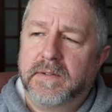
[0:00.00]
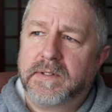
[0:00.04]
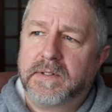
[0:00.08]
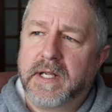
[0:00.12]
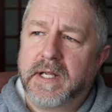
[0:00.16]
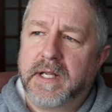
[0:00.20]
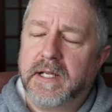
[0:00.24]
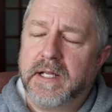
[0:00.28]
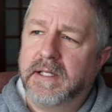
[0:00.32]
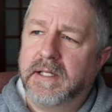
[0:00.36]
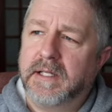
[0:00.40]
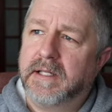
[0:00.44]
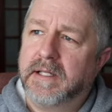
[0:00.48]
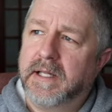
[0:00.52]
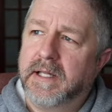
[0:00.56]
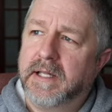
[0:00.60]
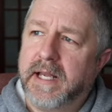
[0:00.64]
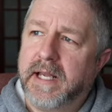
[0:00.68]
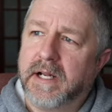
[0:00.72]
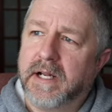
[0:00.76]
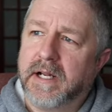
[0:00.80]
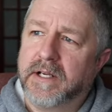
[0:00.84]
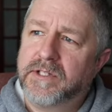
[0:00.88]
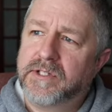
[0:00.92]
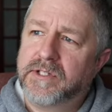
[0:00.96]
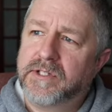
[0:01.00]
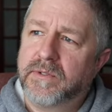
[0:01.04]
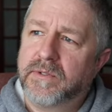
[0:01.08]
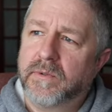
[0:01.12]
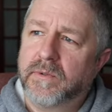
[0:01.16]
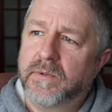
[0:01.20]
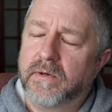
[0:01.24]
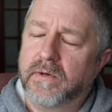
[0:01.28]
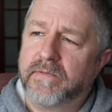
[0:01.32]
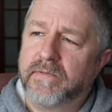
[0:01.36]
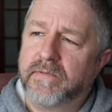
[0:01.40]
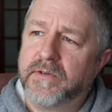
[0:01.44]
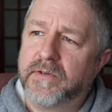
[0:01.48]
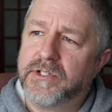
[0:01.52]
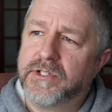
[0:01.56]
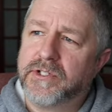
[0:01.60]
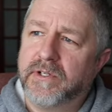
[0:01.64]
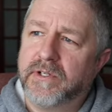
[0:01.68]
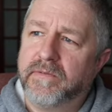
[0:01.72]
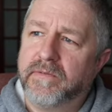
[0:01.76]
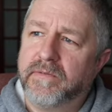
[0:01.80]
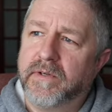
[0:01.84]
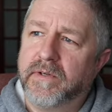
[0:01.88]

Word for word: was I in late high school or first year of